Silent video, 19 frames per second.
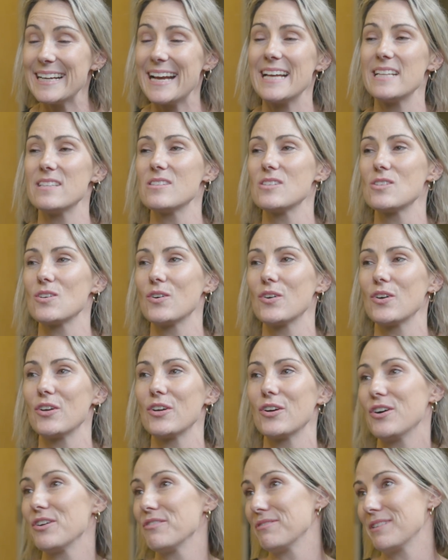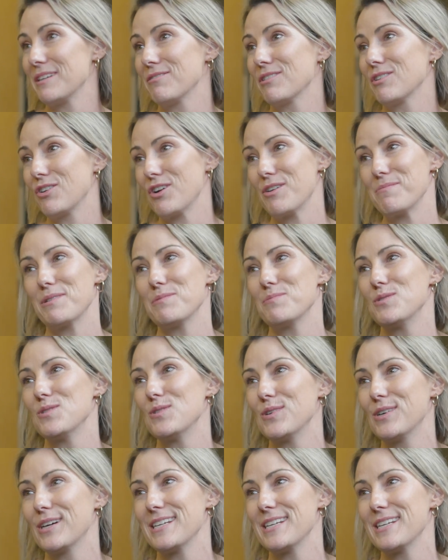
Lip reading: and so hopefully recruitment will